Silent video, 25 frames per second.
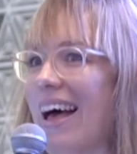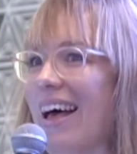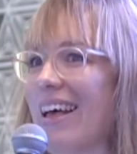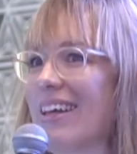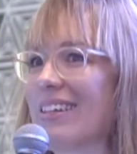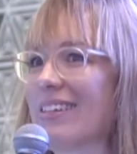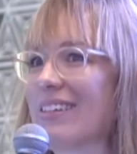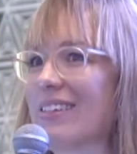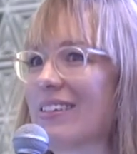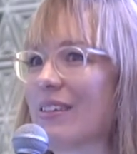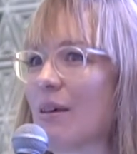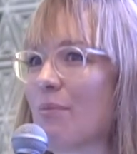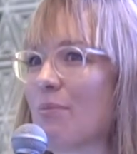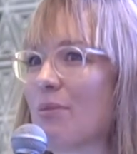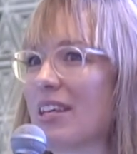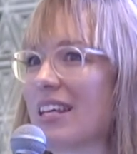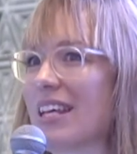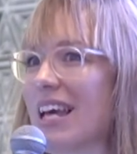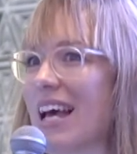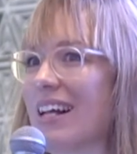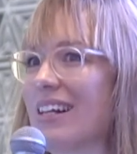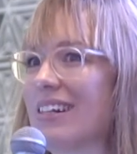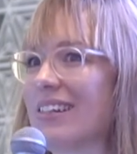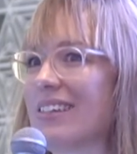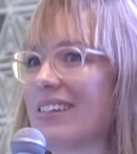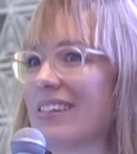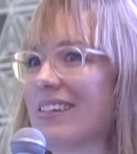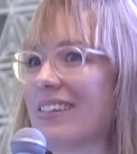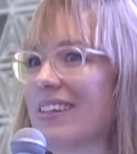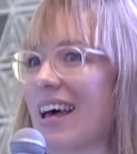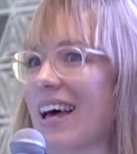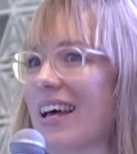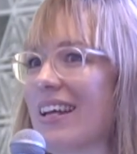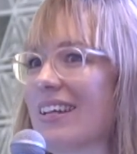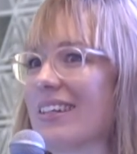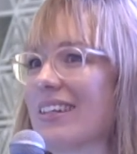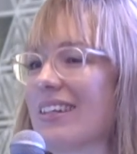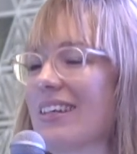Something else
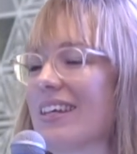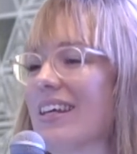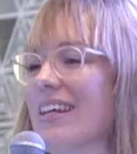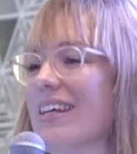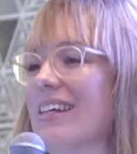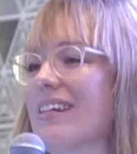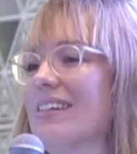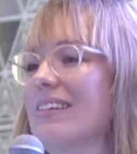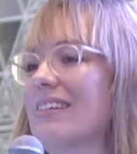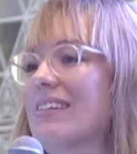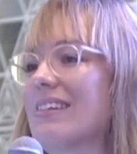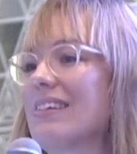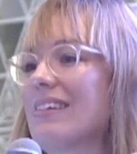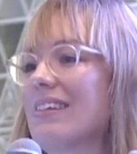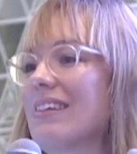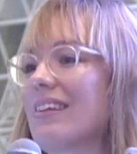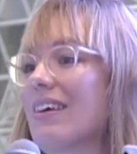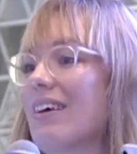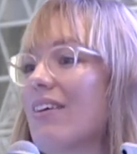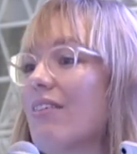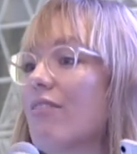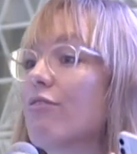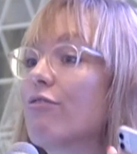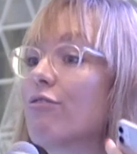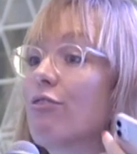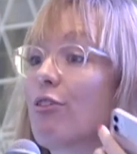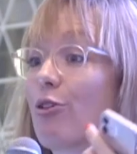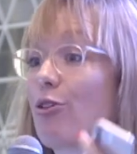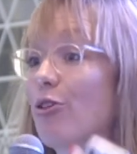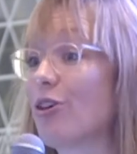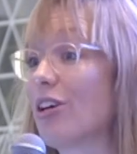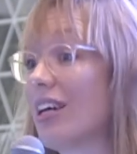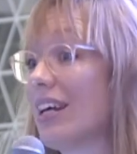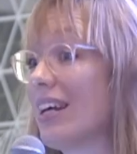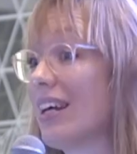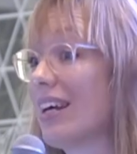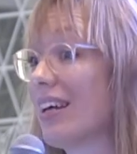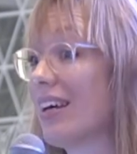that is
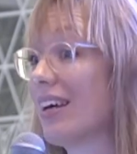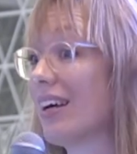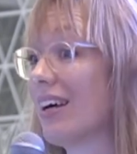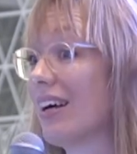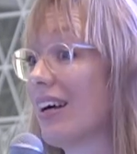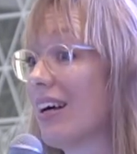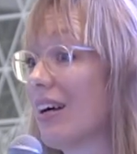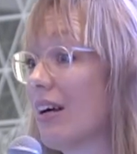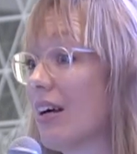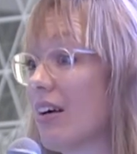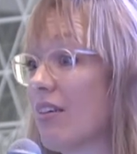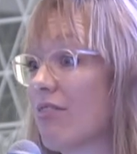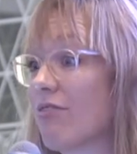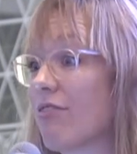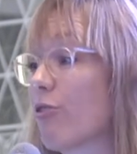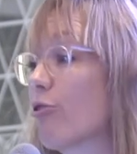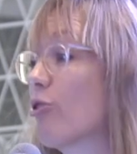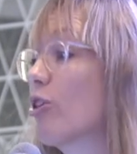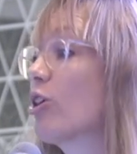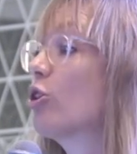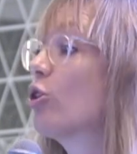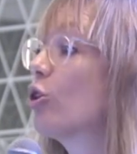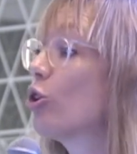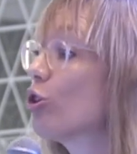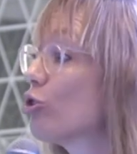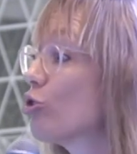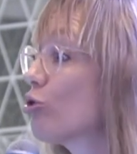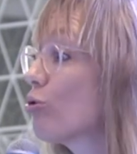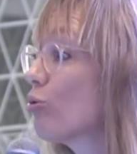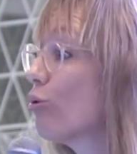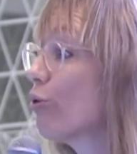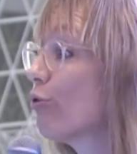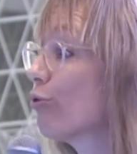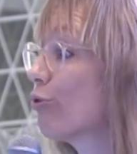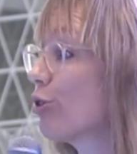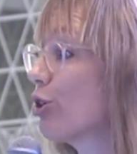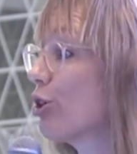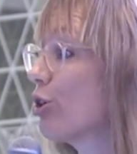a very good
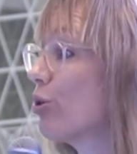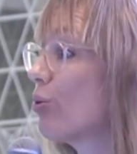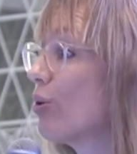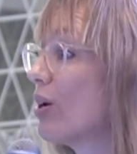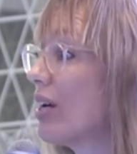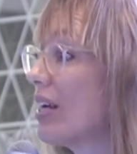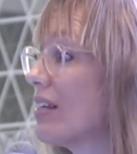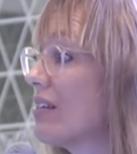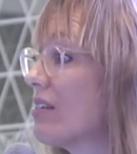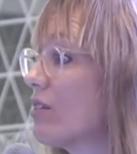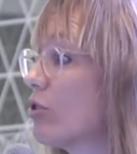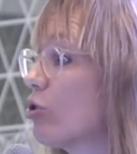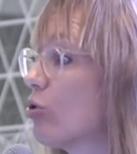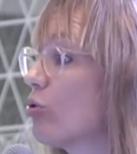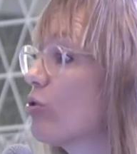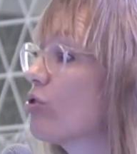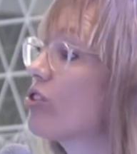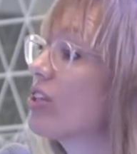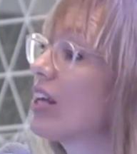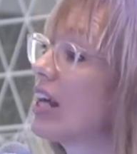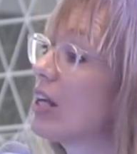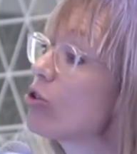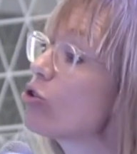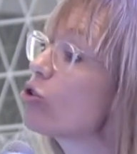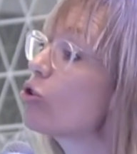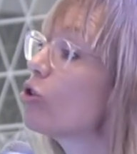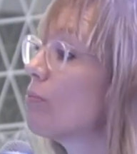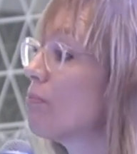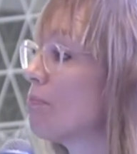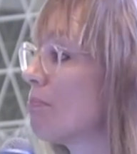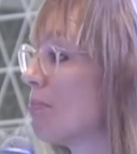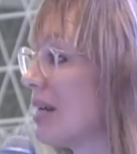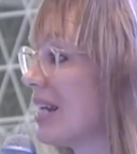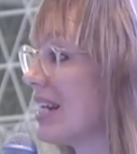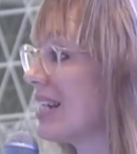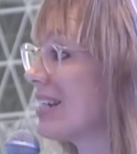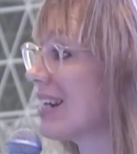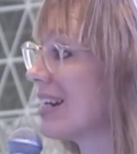tool for you is to schedule
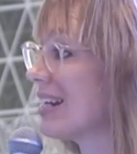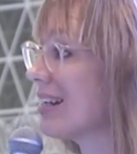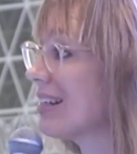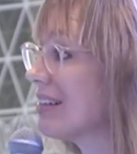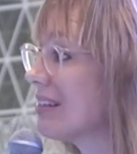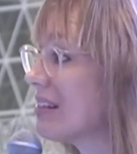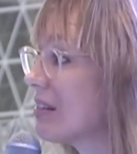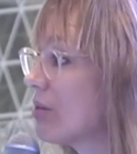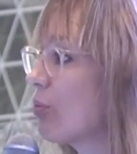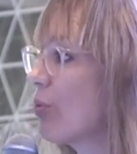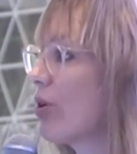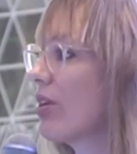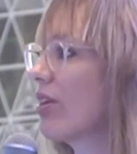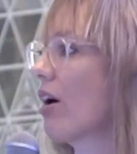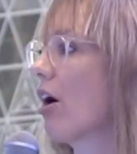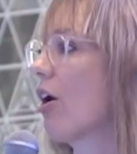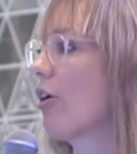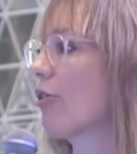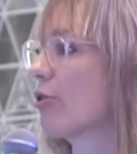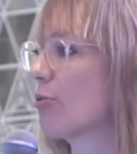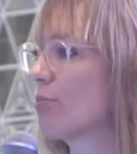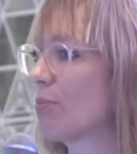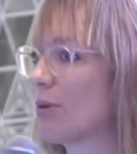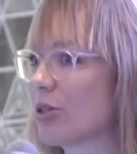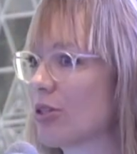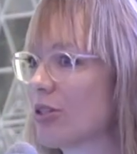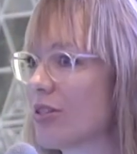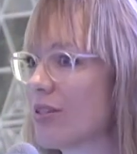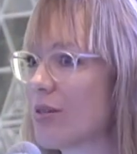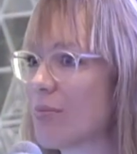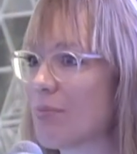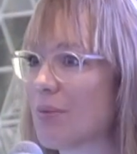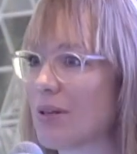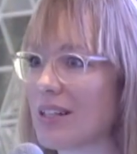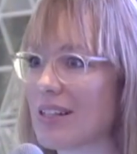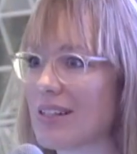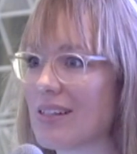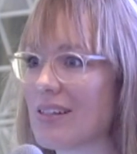meetings with other
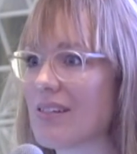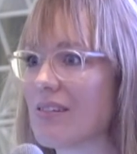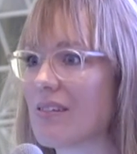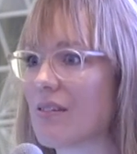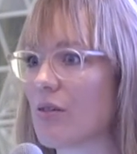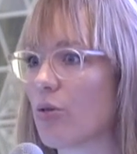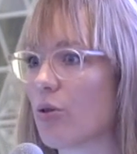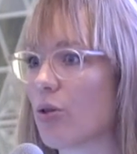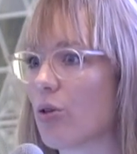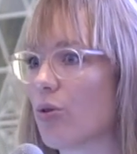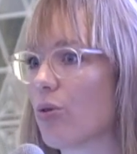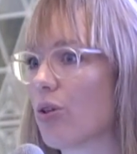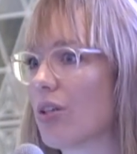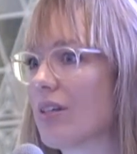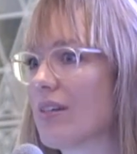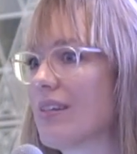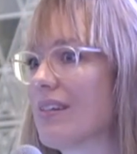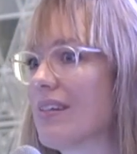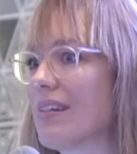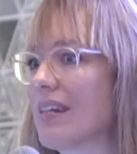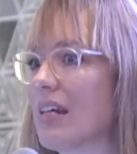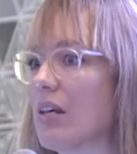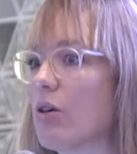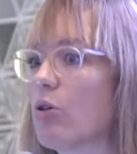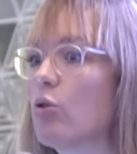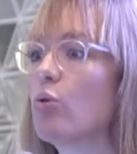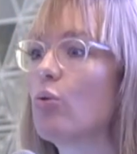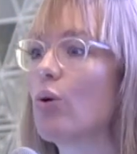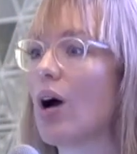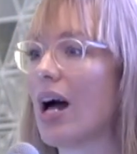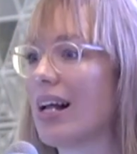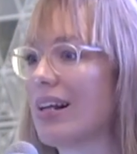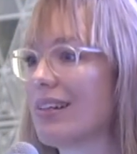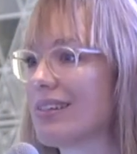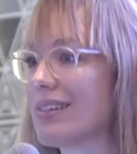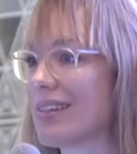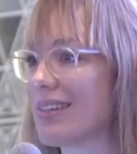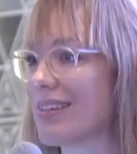participants, so you can see who
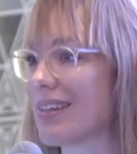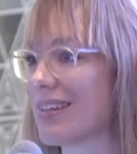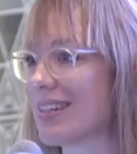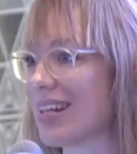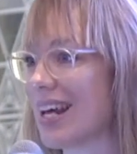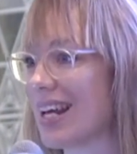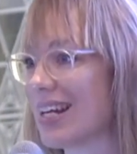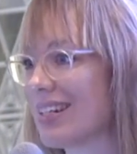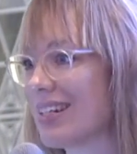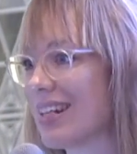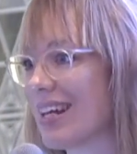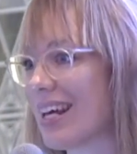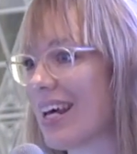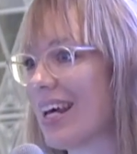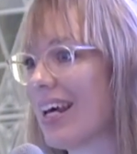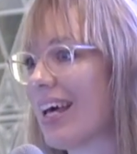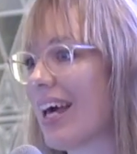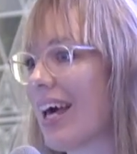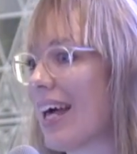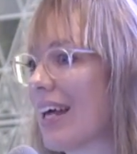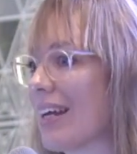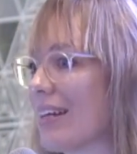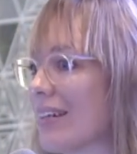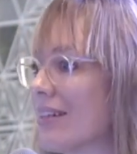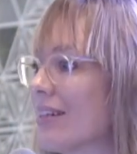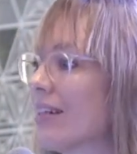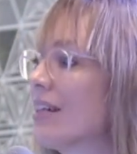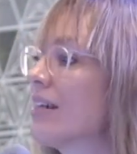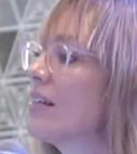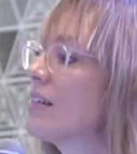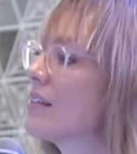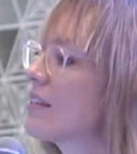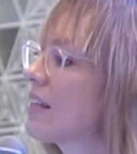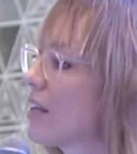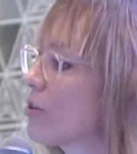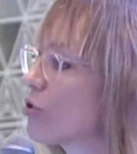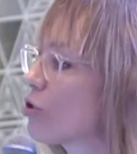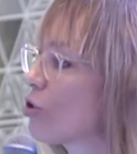else is attending and
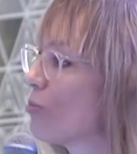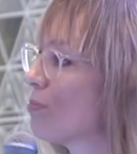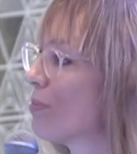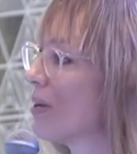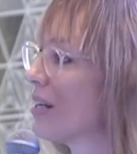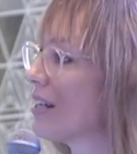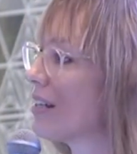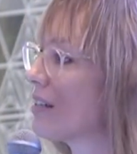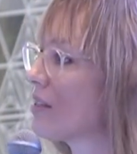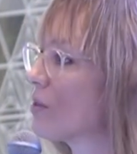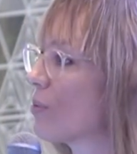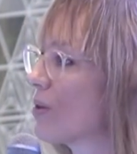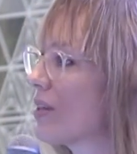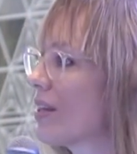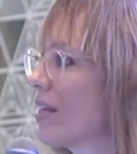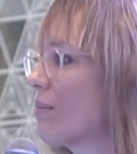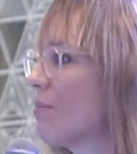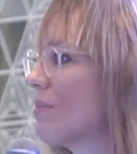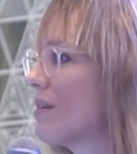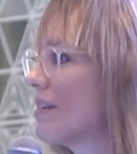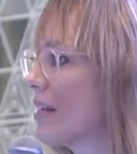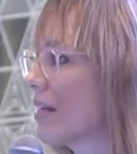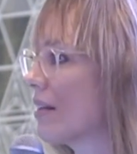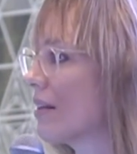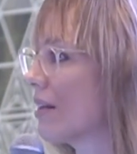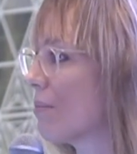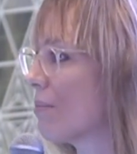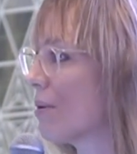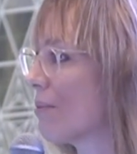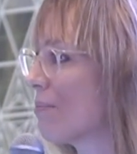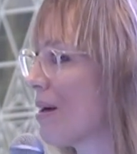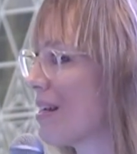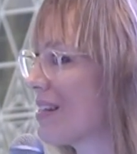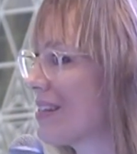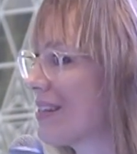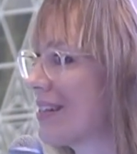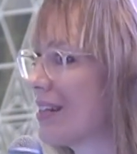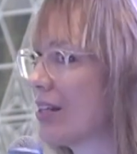schedule meetings with them, send them a
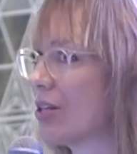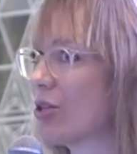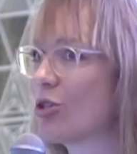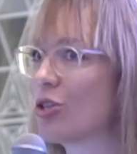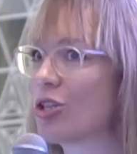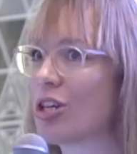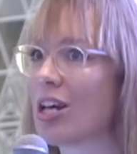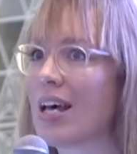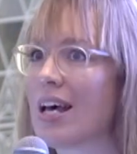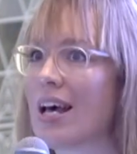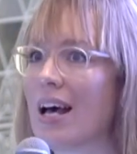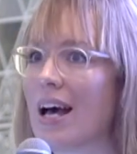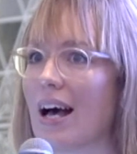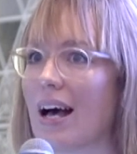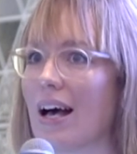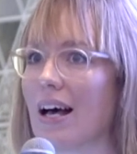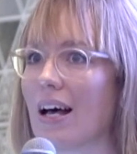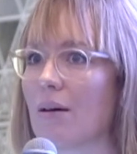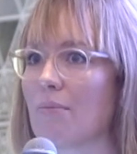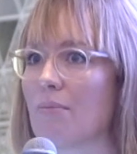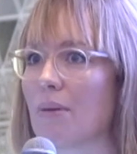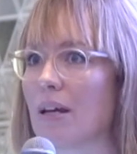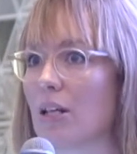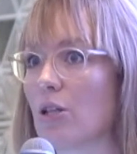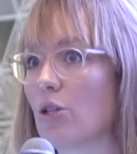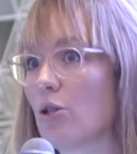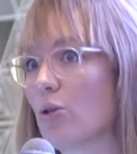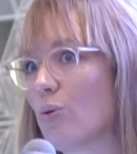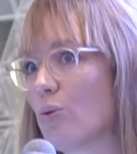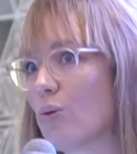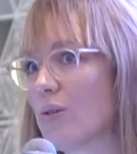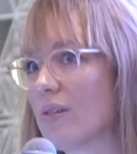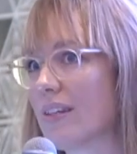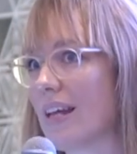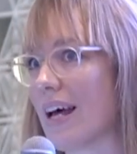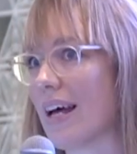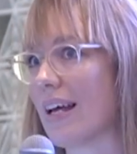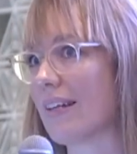message, and
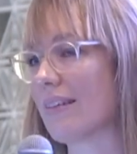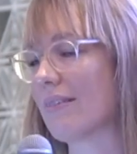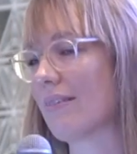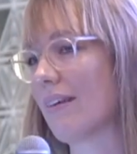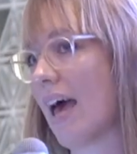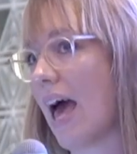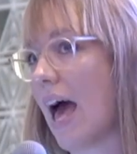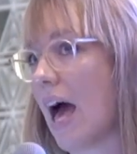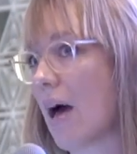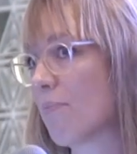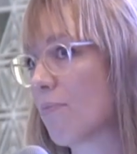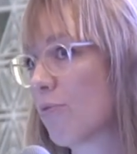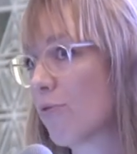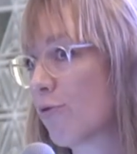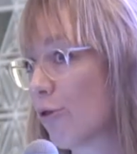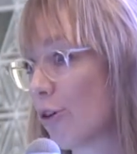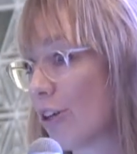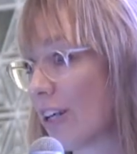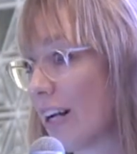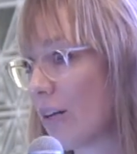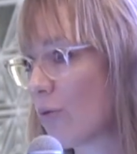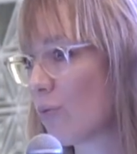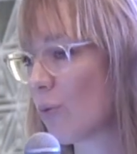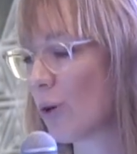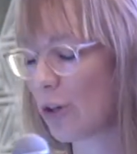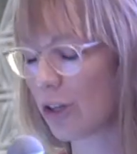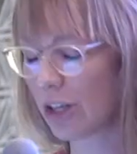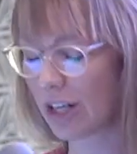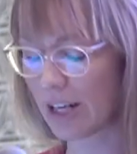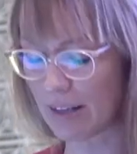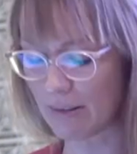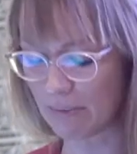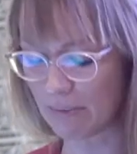use that app for networking.